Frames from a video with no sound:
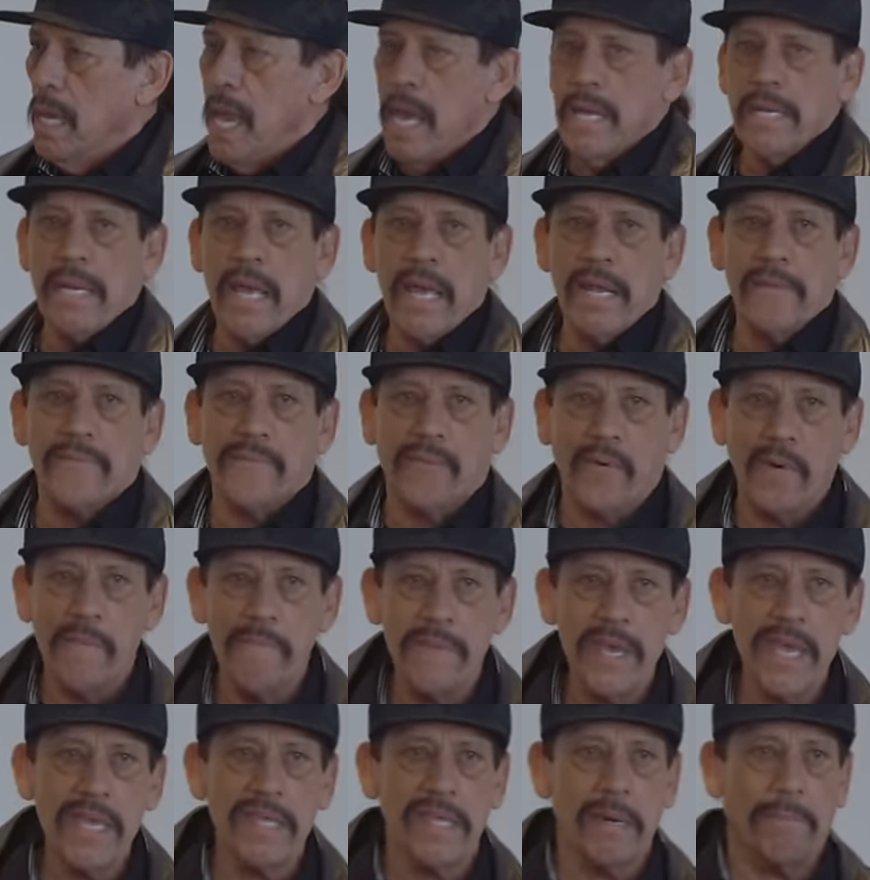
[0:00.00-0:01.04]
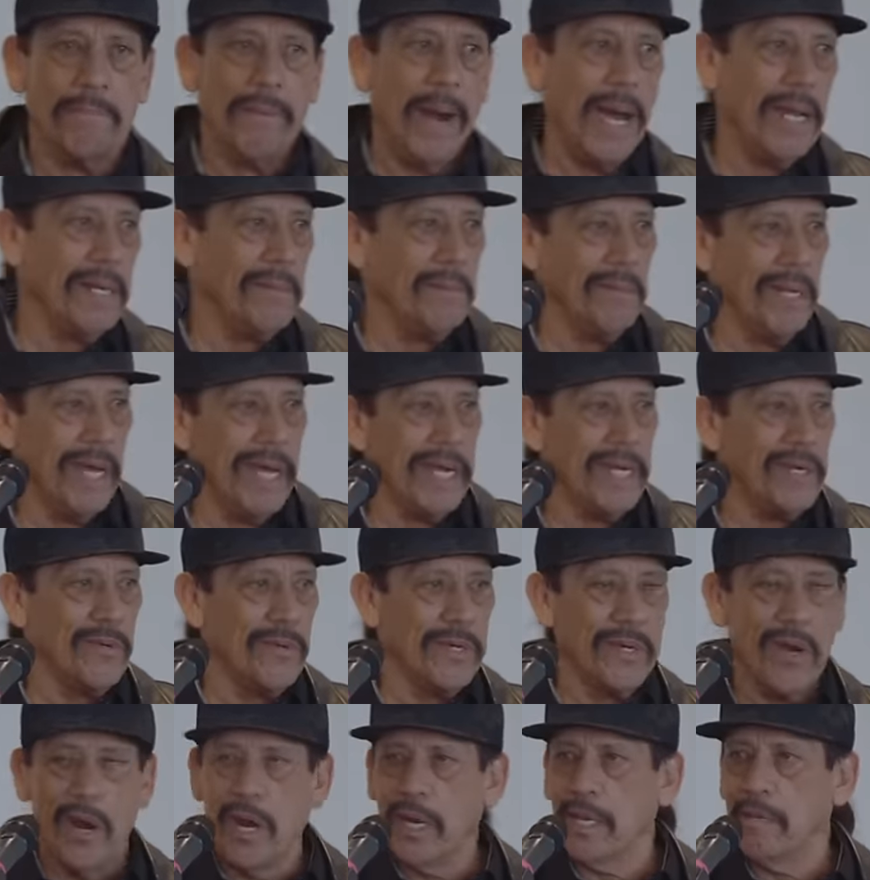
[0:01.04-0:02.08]
And for me, the bottom line to
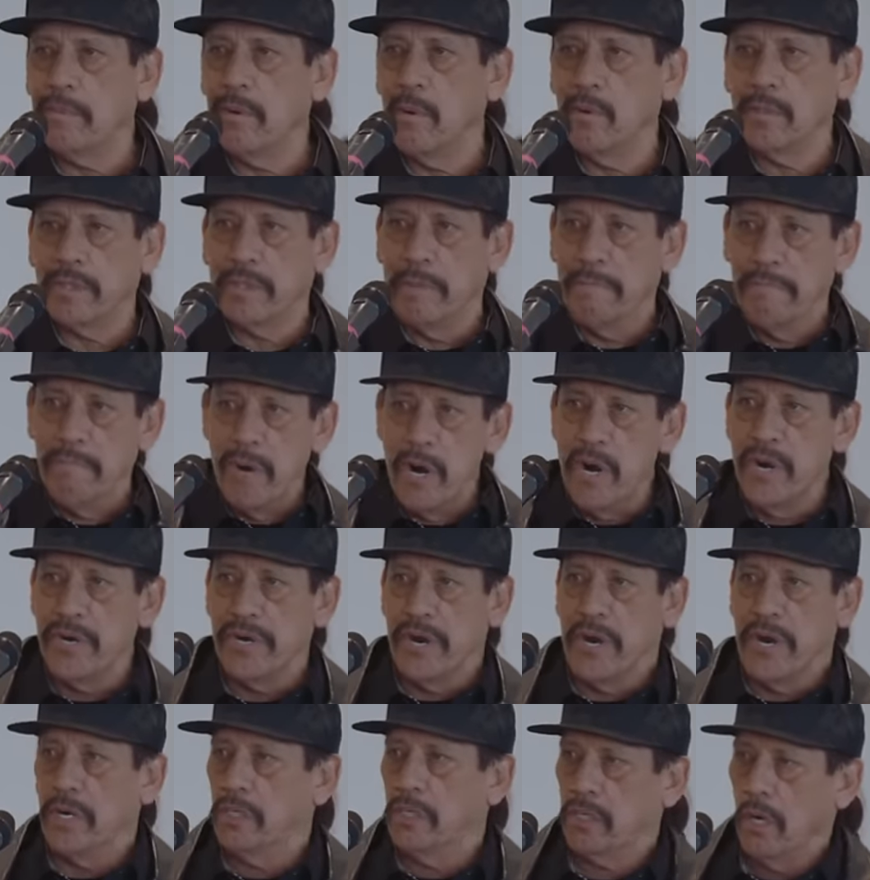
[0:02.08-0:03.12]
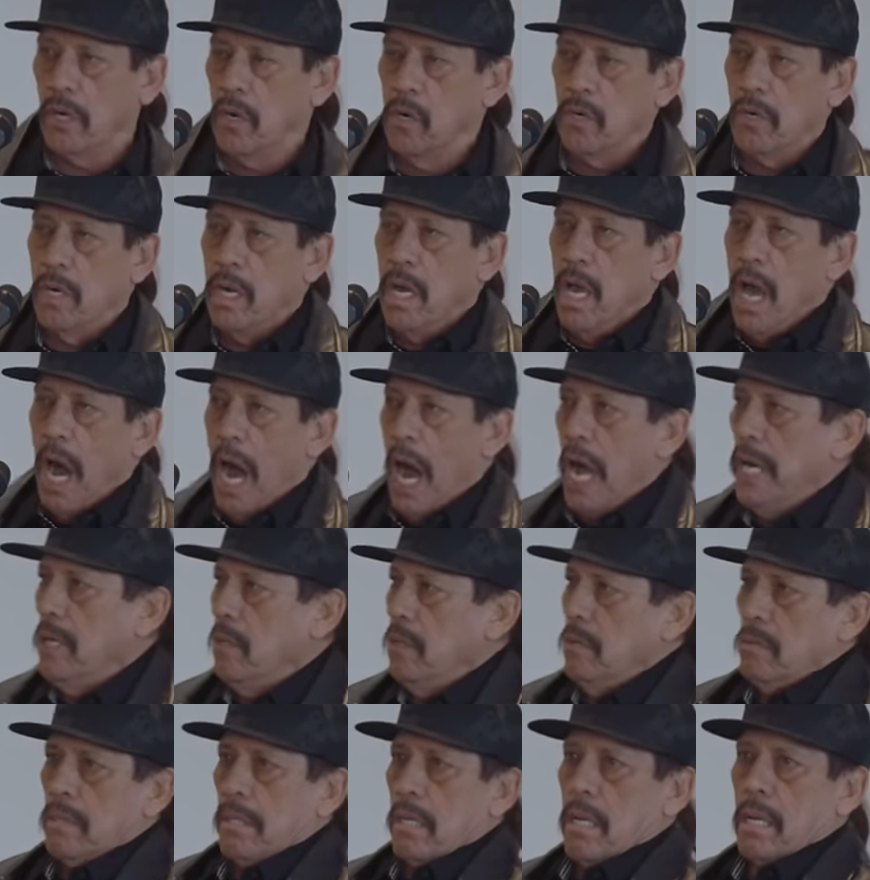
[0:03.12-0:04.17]
an argument was a murder. So I
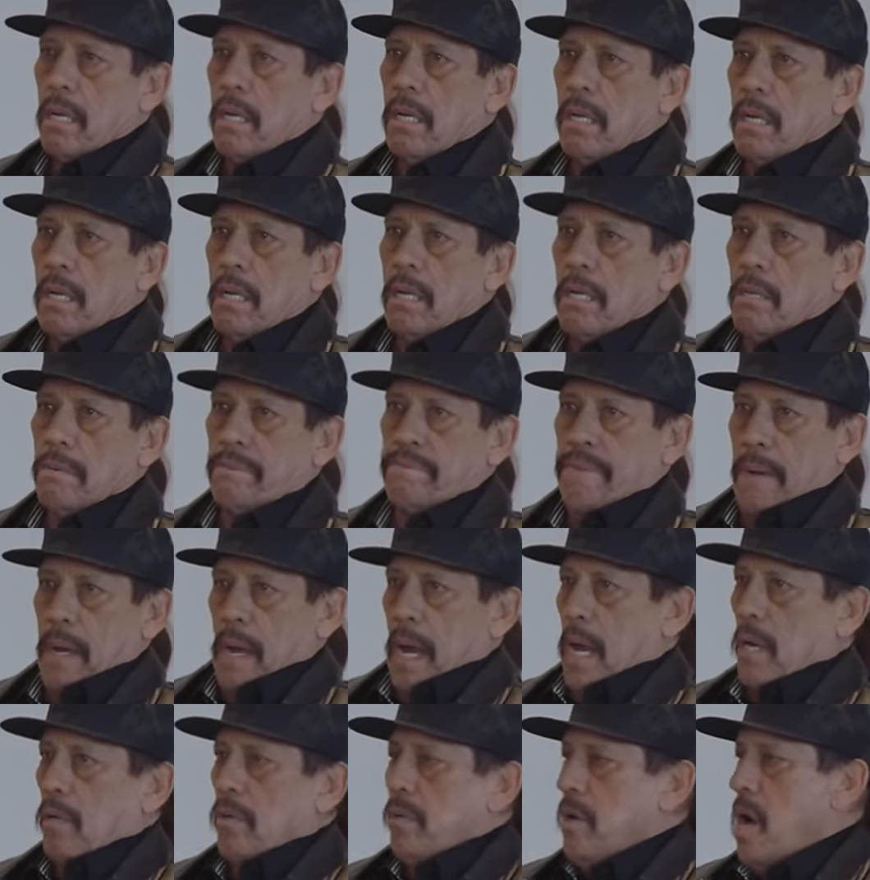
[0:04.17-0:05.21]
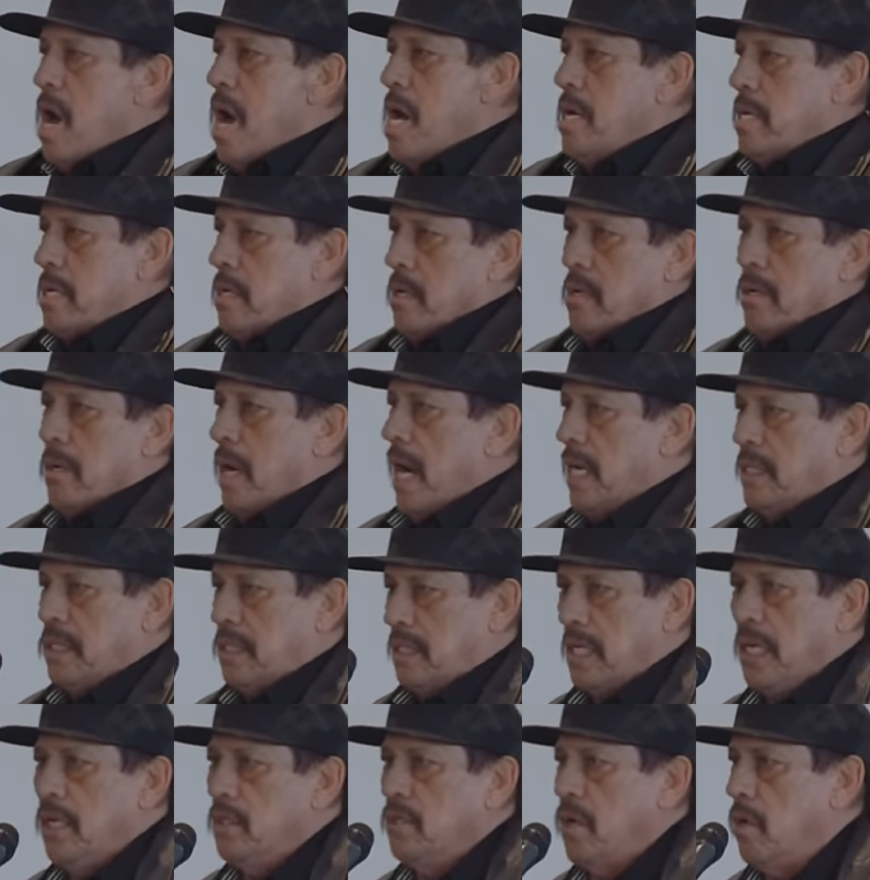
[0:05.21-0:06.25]
don't argue. I
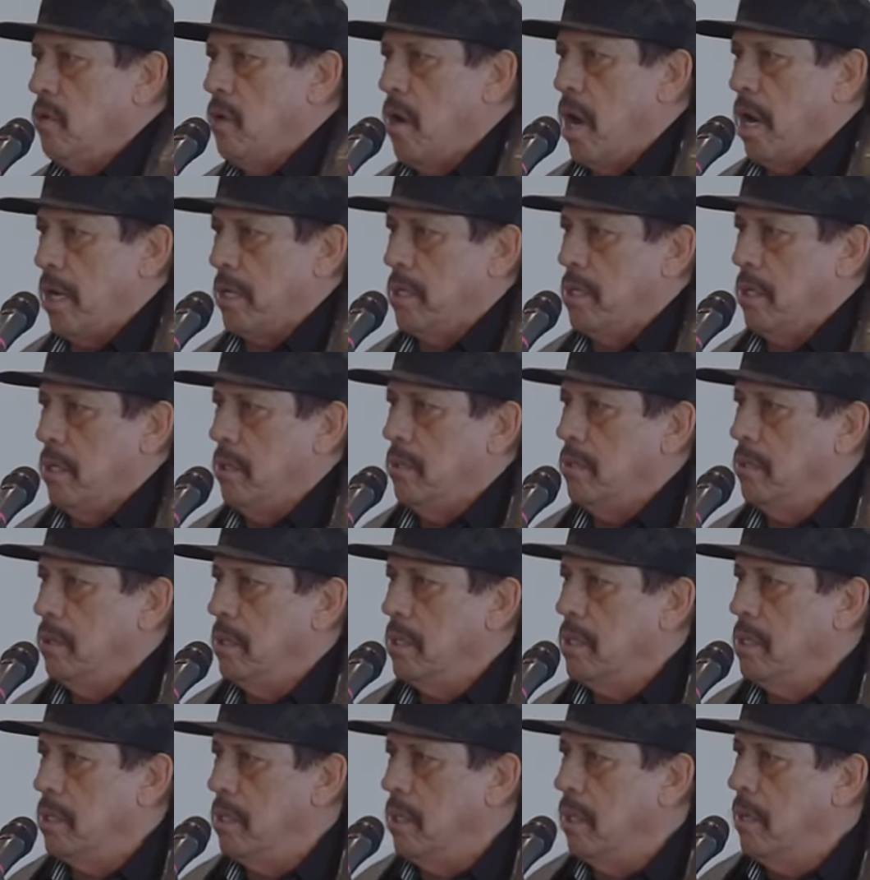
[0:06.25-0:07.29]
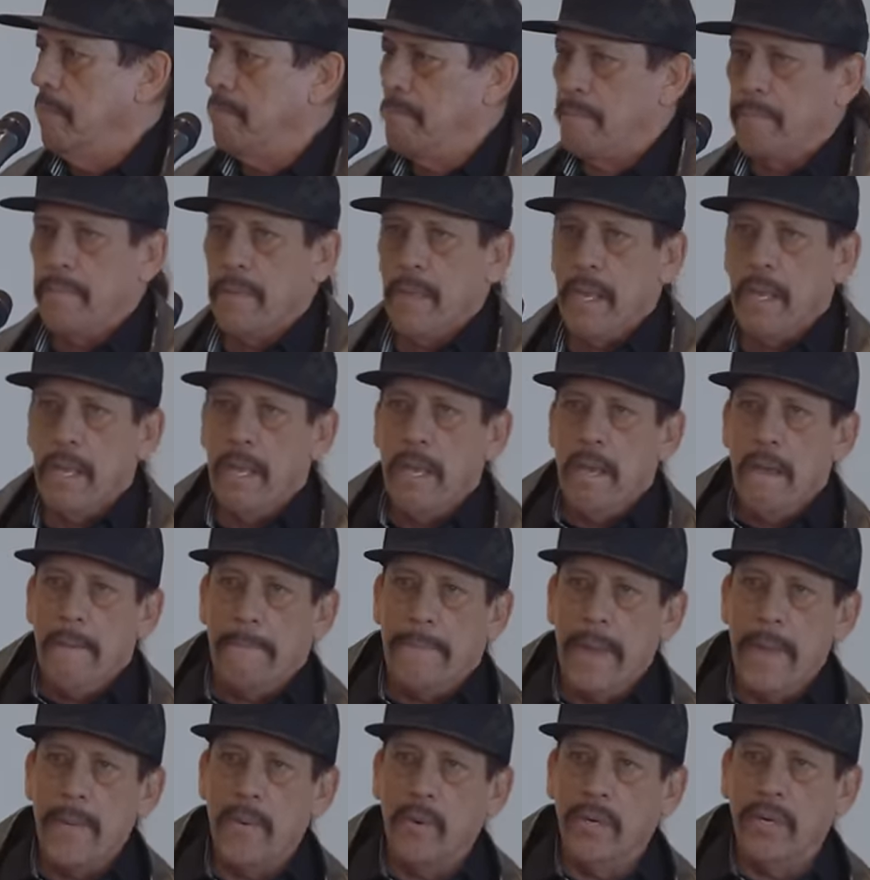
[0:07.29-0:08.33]
still don't argue. You know,
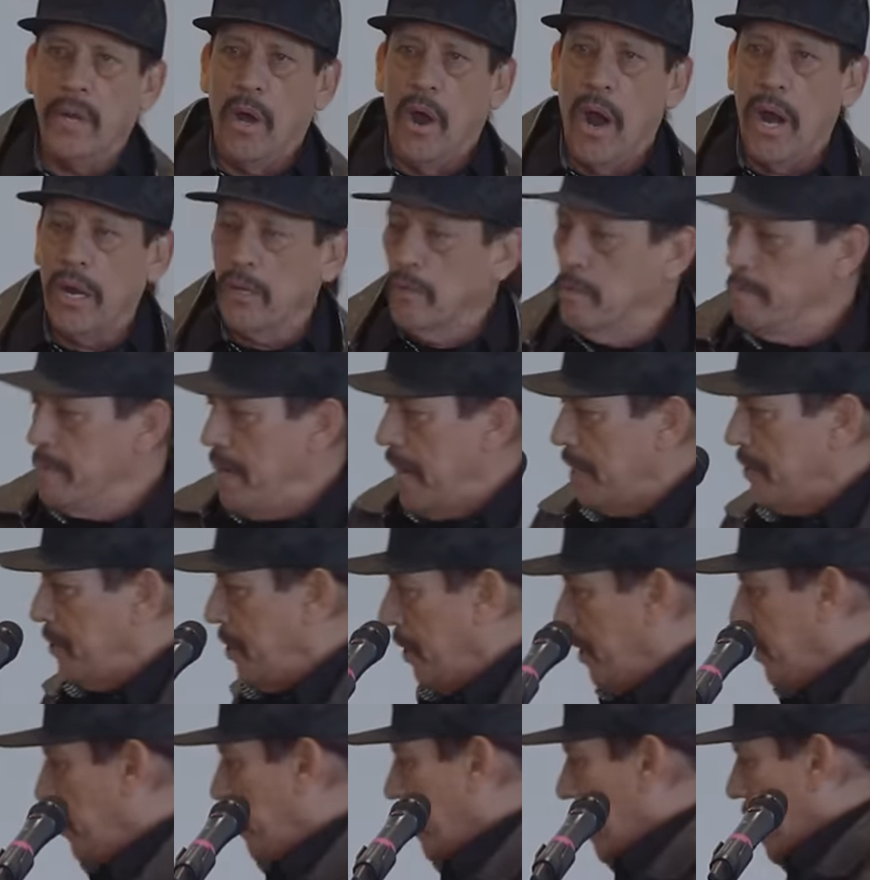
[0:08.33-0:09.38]
people want to argue with me, I turn